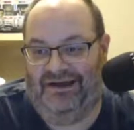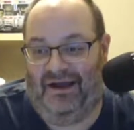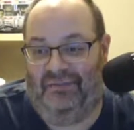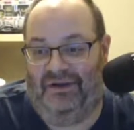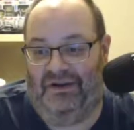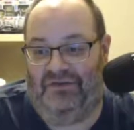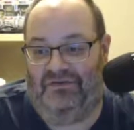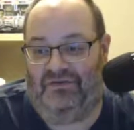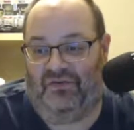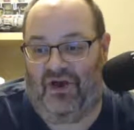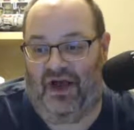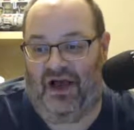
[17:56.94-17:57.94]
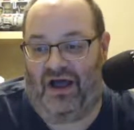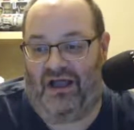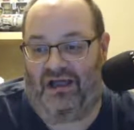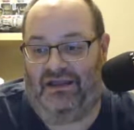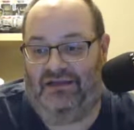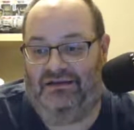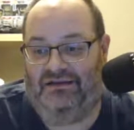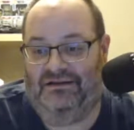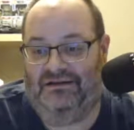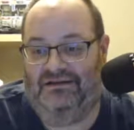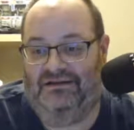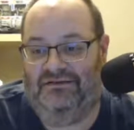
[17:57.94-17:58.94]
I'm going to try
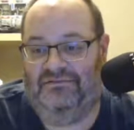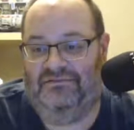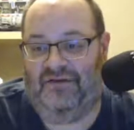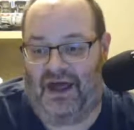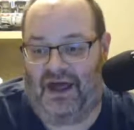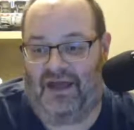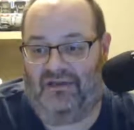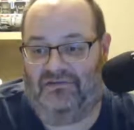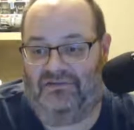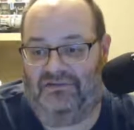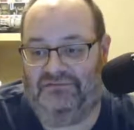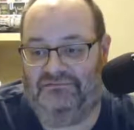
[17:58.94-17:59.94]
5.